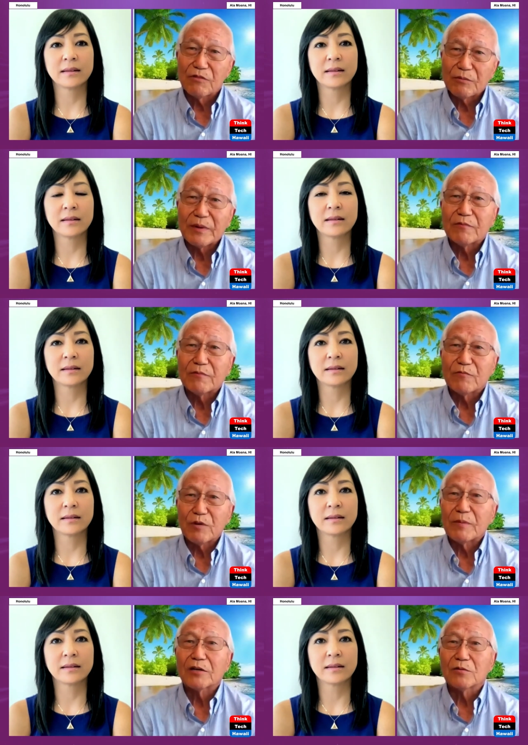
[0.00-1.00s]
Speaker 1: and we
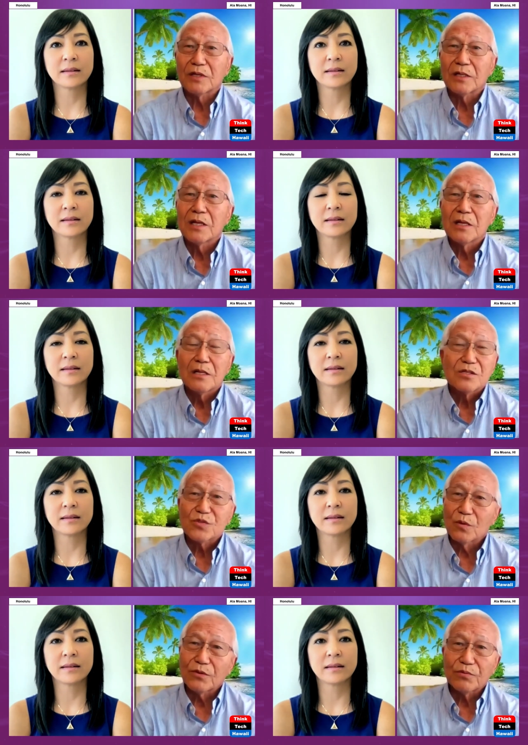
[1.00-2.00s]
remodeled one,
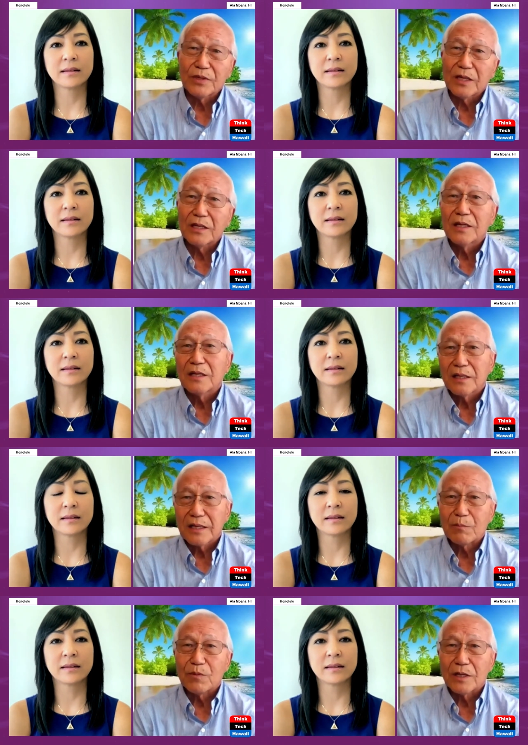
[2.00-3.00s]
sold three,
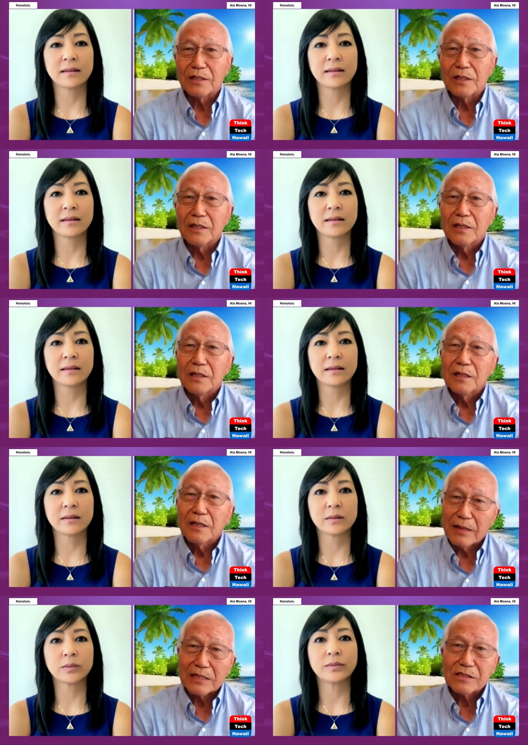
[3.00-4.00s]
kept one,
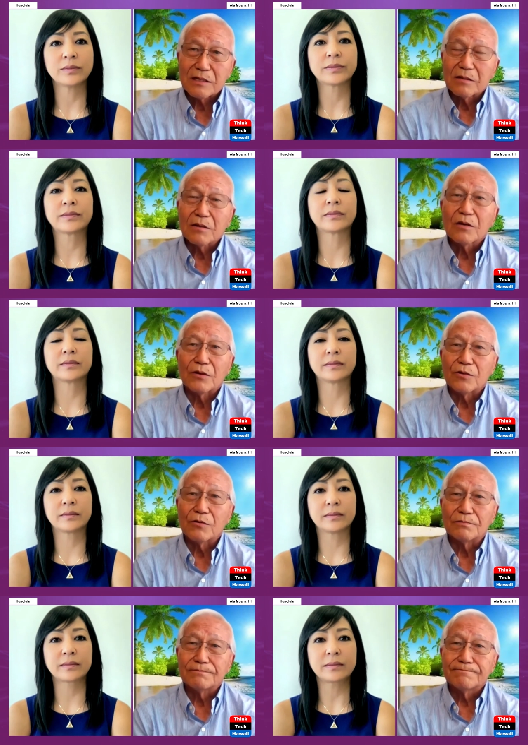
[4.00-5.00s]
and that's our
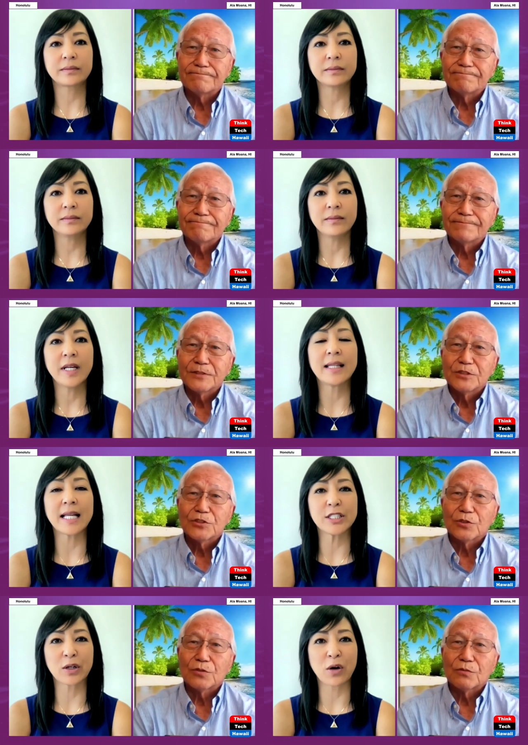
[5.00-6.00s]
current home.
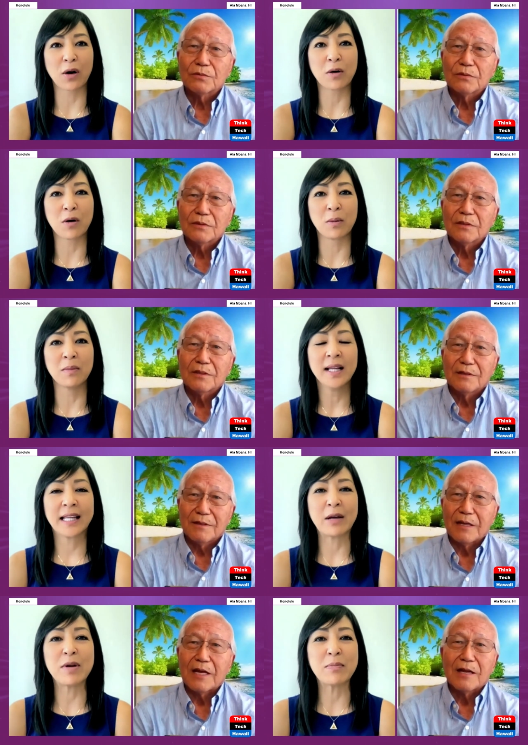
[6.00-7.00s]
Speaker 2: That's so, your current.
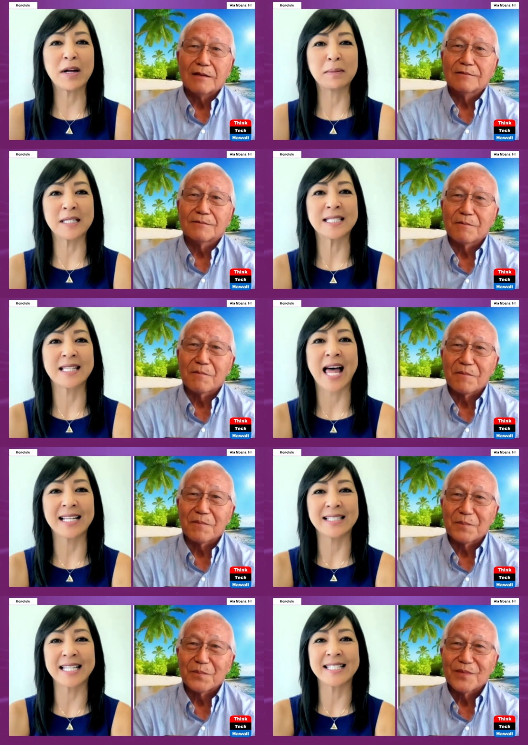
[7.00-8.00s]
Can we bring up the
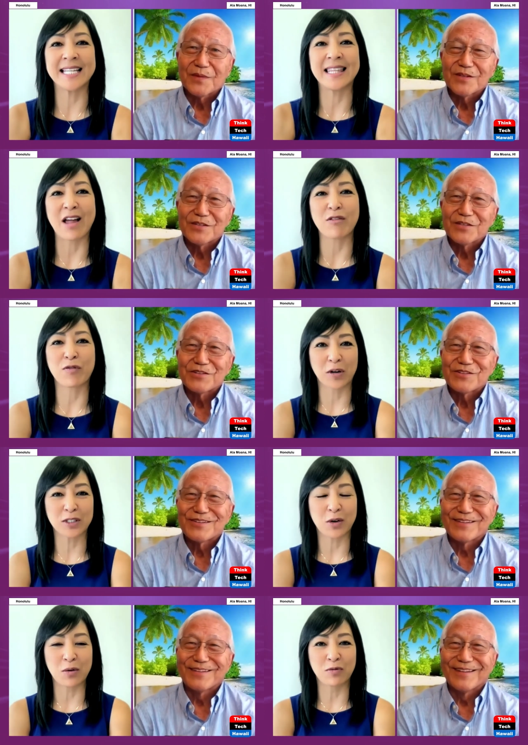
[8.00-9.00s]
slides? Let's see that
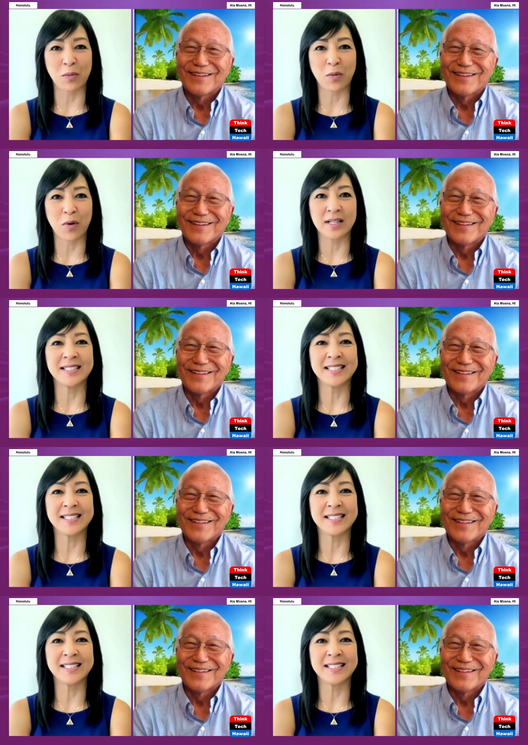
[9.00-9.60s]
first home from where you